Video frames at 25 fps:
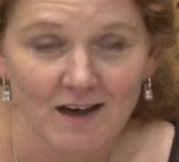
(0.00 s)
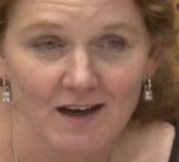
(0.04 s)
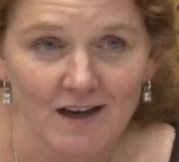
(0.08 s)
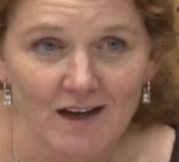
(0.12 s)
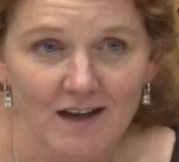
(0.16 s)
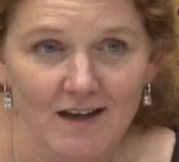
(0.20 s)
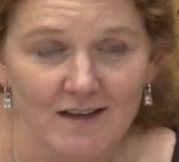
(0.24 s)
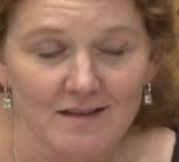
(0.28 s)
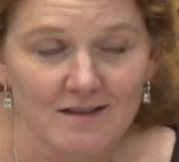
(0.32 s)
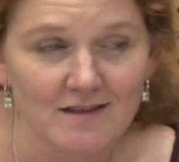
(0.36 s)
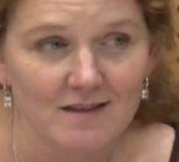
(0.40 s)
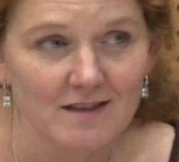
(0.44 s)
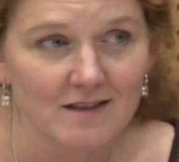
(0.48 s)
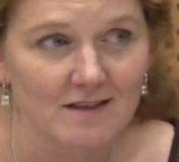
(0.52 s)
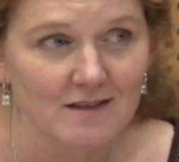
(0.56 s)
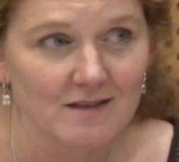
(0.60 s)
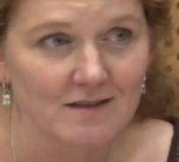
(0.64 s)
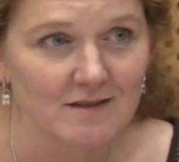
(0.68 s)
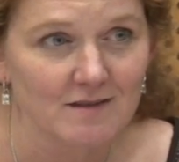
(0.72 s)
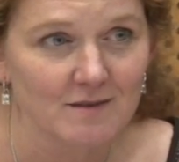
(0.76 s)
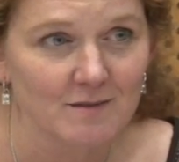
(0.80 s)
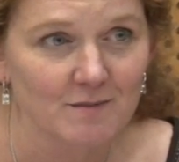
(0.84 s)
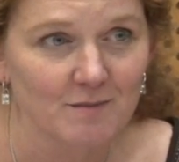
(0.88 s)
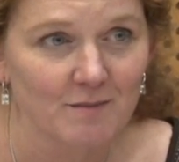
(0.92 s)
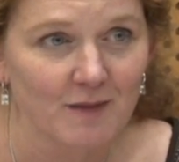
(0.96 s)
I guess,
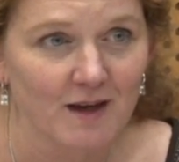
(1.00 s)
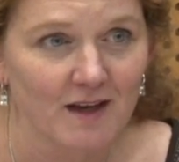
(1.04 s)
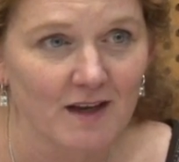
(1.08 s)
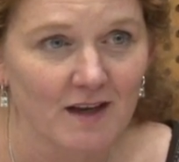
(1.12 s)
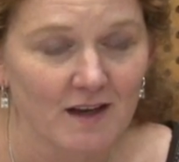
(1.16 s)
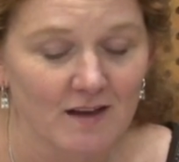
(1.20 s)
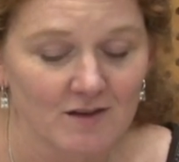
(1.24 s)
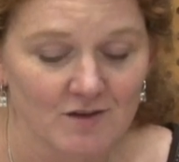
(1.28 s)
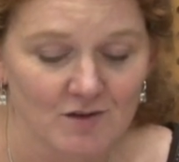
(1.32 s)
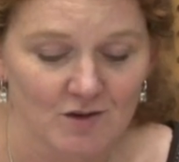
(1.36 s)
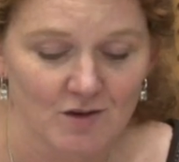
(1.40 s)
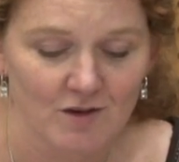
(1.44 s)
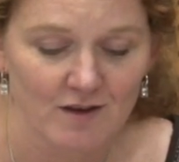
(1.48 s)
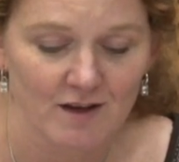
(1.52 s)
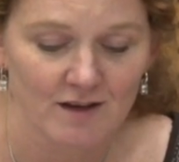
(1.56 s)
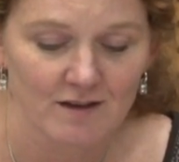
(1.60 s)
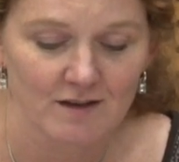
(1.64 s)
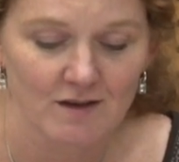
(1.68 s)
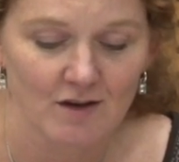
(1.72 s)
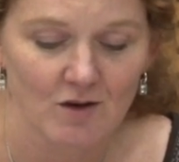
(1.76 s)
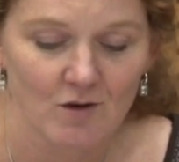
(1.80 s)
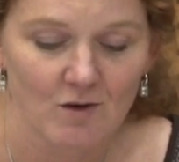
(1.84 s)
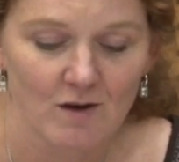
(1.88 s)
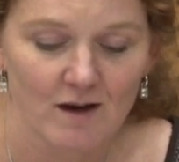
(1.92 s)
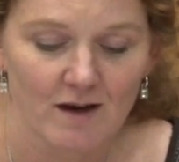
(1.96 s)
is making sure
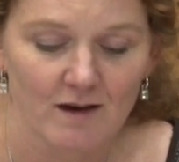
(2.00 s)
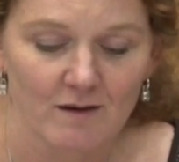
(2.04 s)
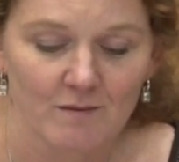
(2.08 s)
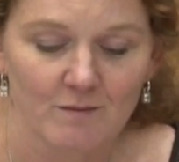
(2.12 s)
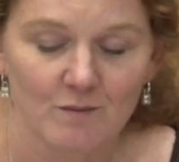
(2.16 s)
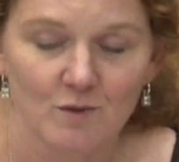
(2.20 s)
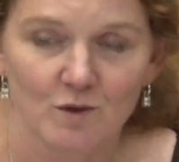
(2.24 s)
that no one